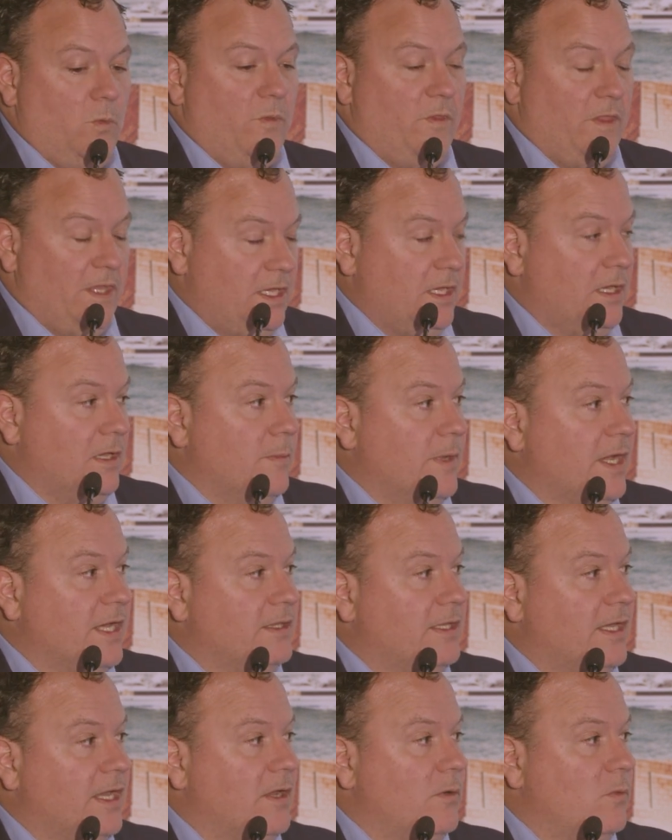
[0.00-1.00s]
thinking
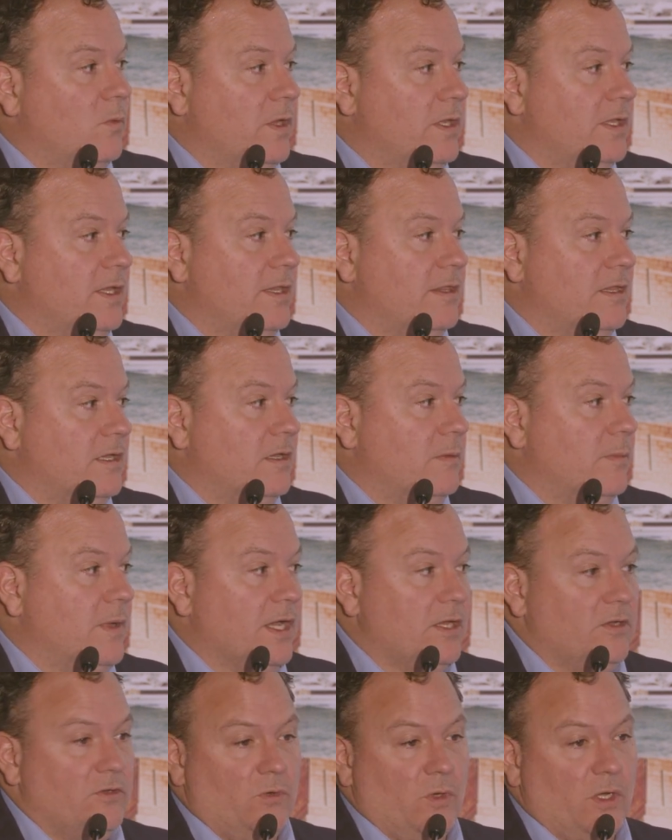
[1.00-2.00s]
about that when they think
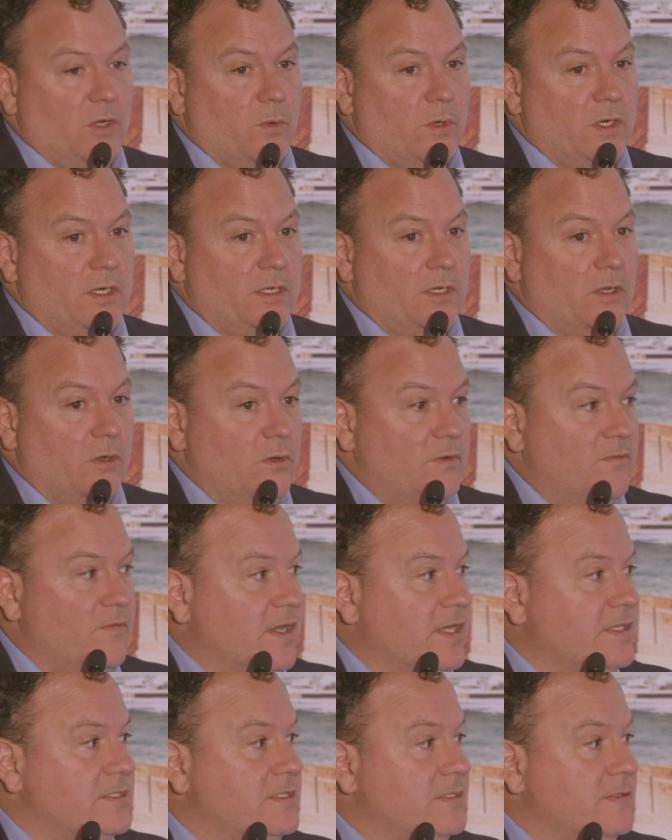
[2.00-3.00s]
about, do I want to
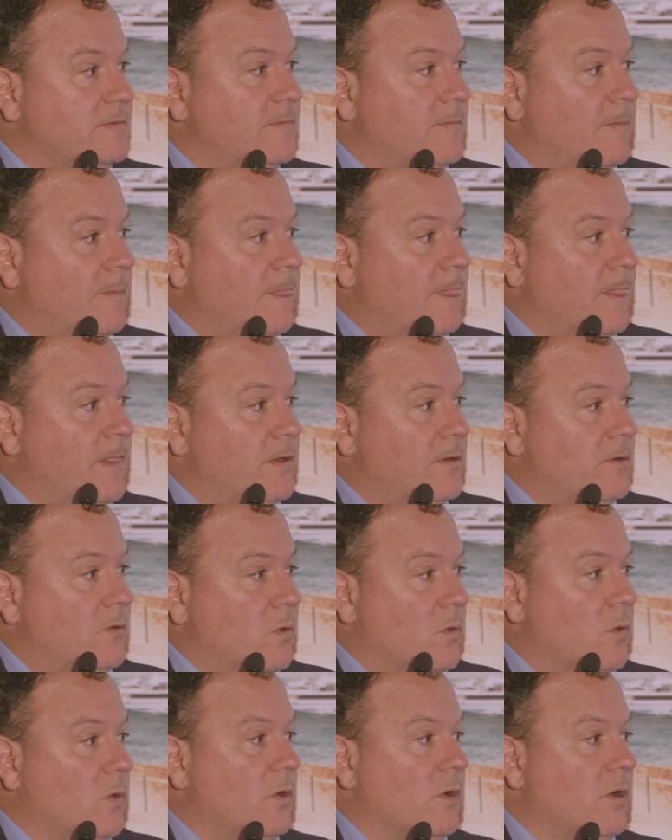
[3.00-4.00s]
co-invest
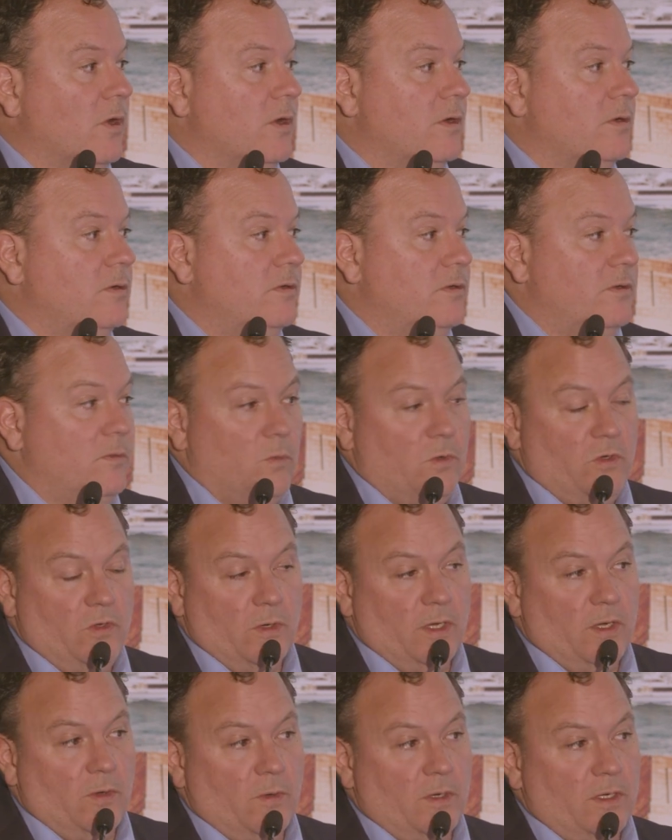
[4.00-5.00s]
or
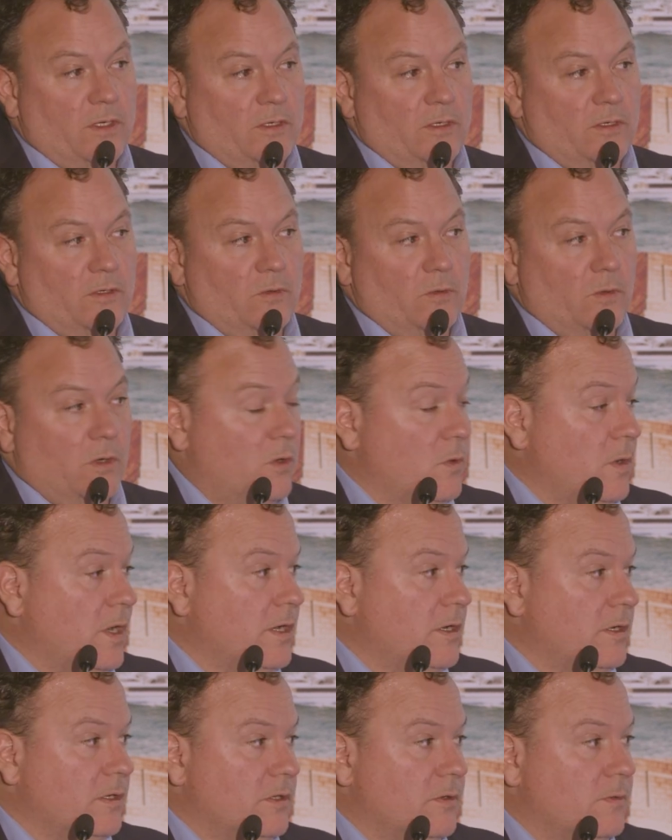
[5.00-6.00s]
do I want to
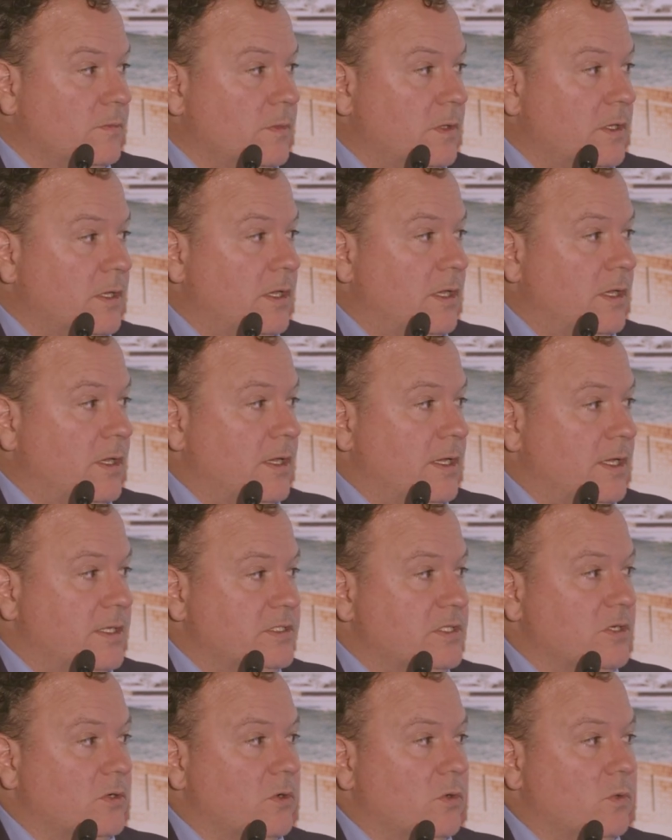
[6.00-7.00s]
acquire you?
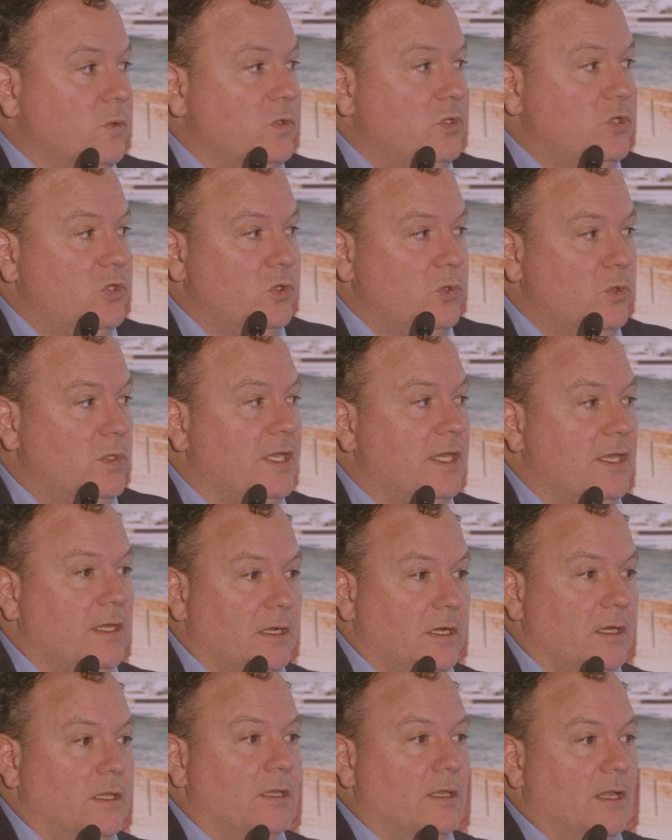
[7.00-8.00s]
And so you can
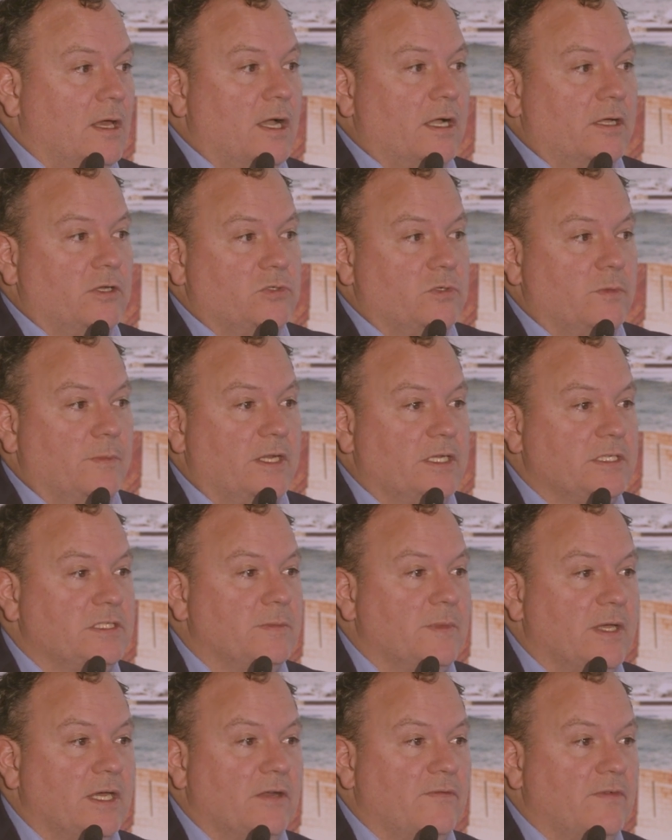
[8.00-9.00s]
unlock a tremendous
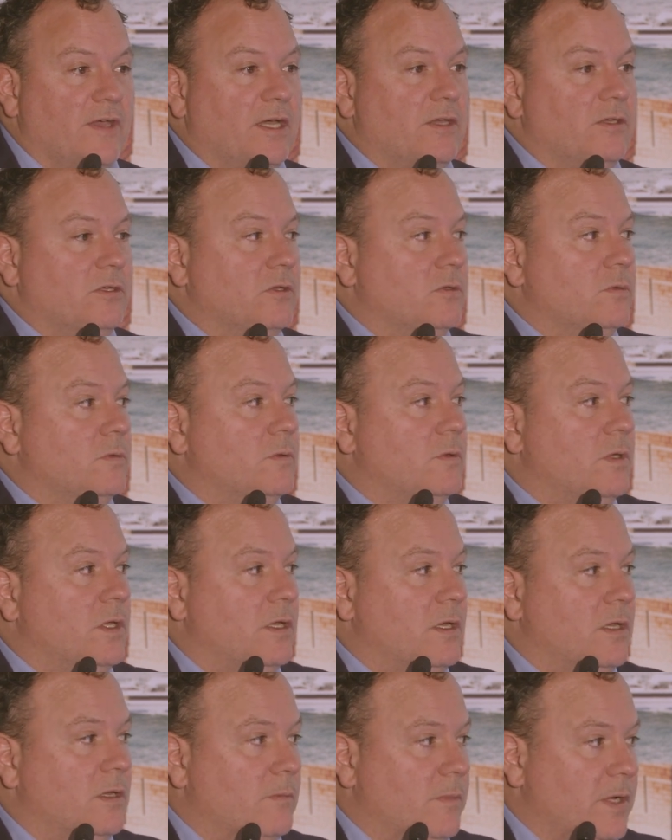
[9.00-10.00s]
amount of value
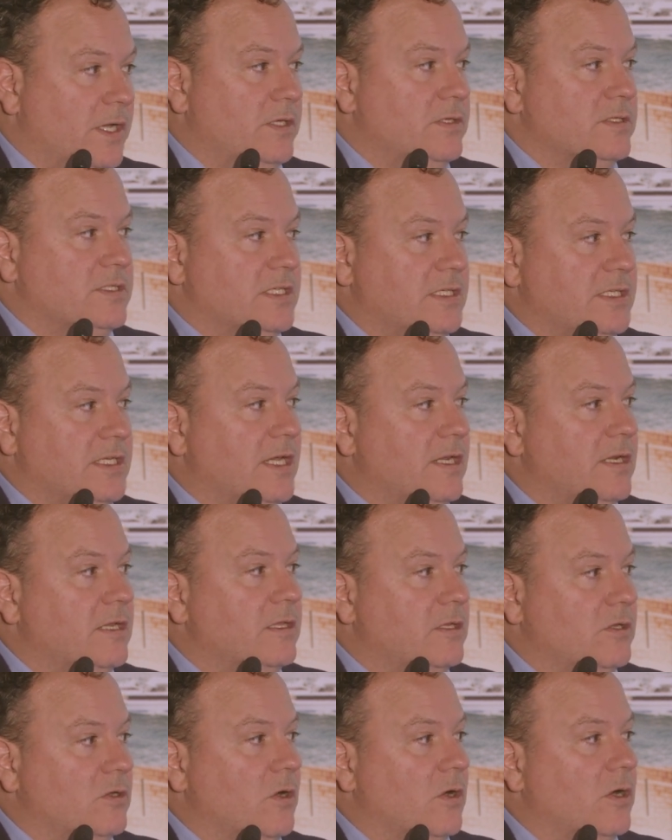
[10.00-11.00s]
by using data
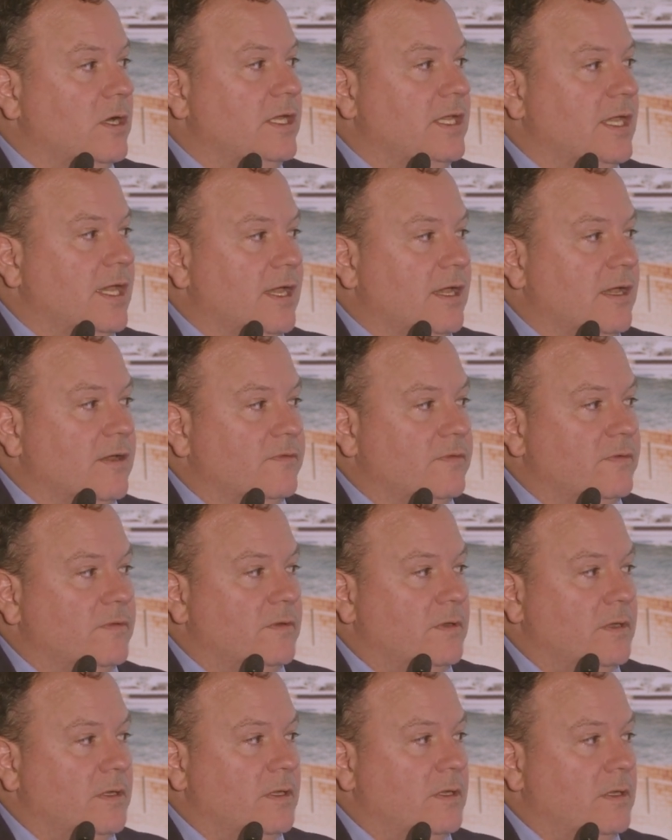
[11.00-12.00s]
that you already have
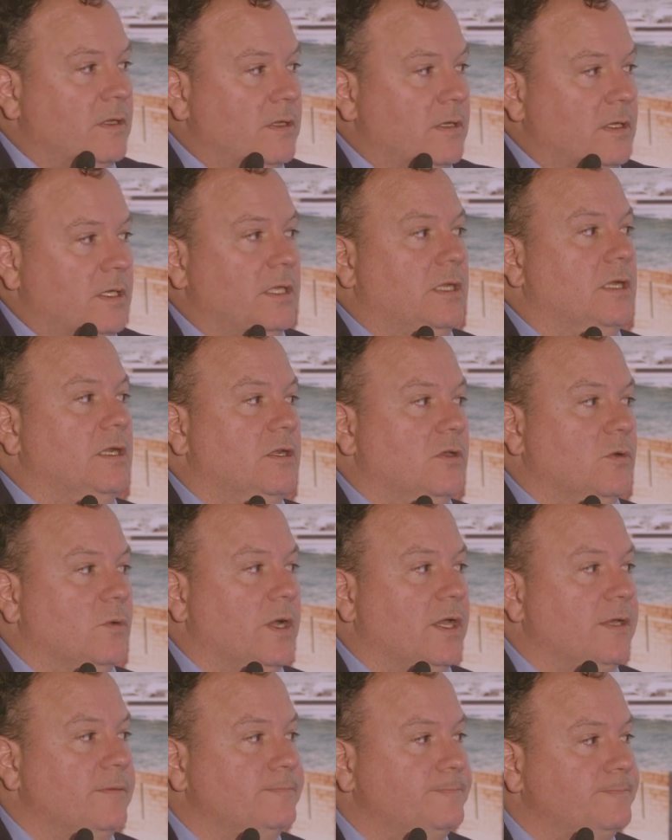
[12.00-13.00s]
in a new
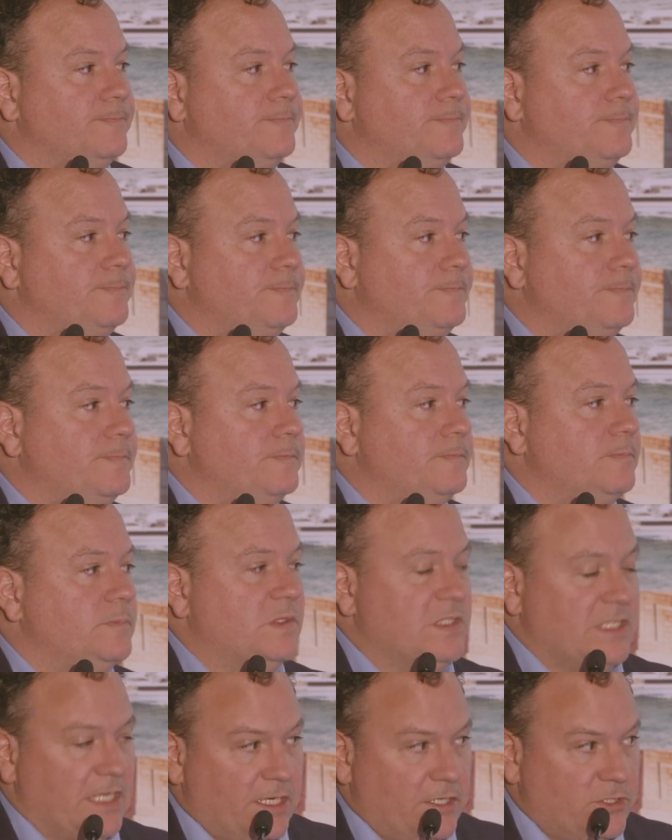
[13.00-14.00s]
way.
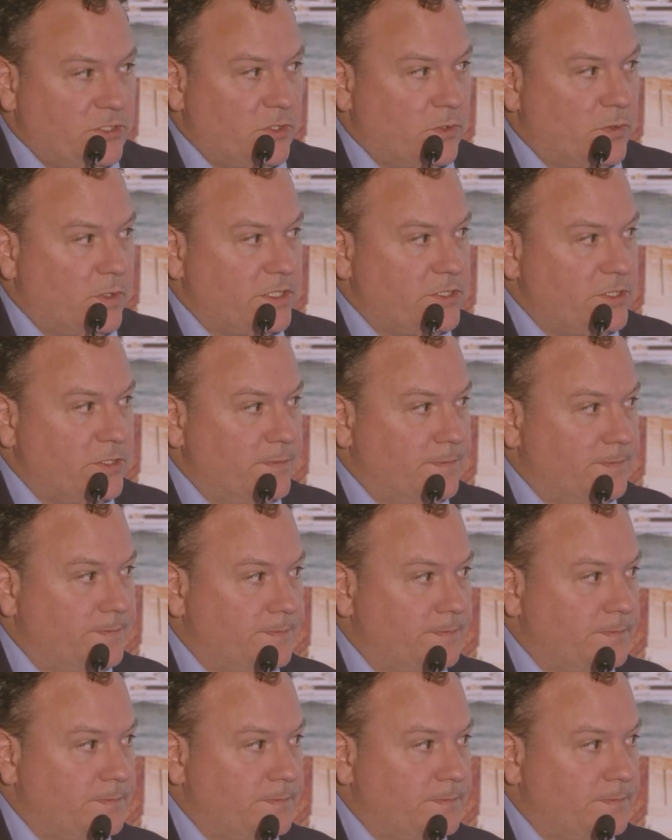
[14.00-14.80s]
Does that answer your question?